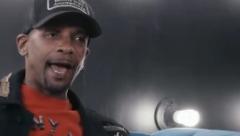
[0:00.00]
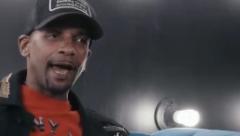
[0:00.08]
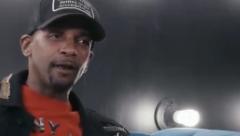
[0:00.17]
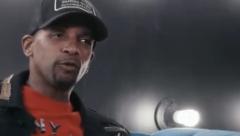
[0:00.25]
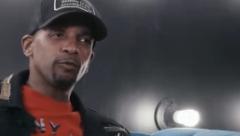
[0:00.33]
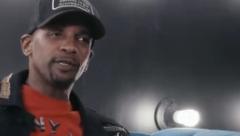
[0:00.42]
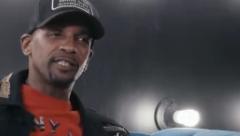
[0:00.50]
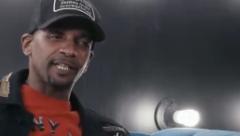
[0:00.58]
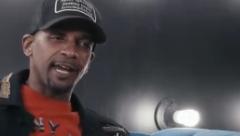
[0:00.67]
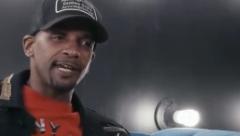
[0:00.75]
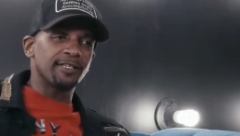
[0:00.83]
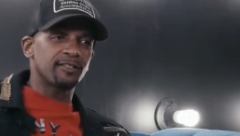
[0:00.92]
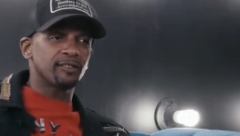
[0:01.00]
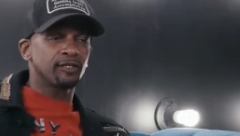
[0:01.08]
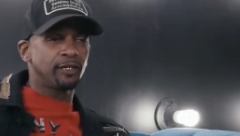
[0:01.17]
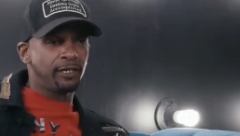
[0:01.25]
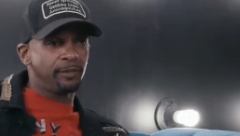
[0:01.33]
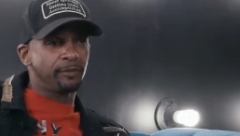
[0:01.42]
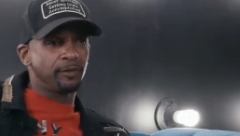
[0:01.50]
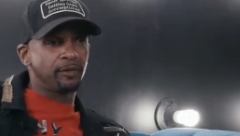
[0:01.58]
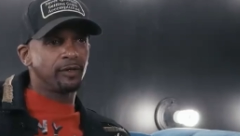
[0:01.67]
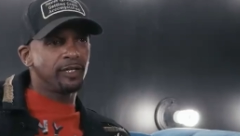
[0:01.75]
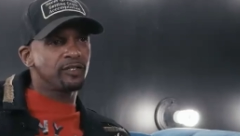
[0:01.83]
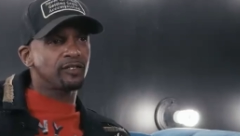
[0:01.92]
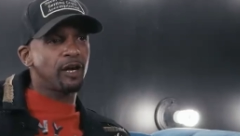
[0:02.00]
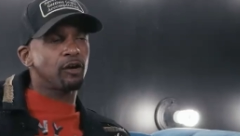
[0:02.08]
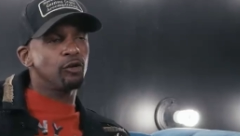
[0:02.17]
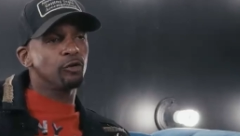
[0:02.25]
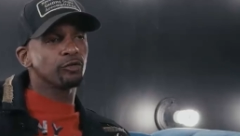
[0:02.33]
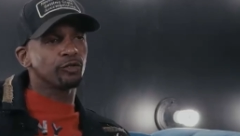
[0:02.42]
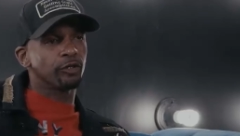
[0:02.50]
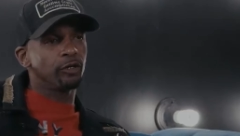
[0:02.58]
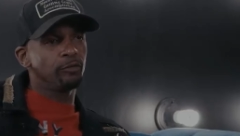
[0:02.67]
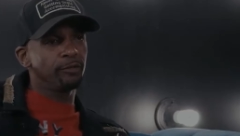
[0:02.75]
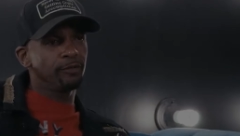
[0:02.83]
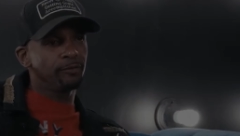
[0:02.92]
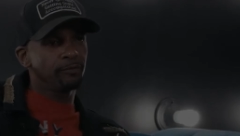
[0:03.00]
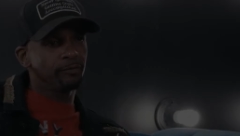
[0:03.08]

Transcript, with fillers: How do we change the dilemma? It's our culture, homie.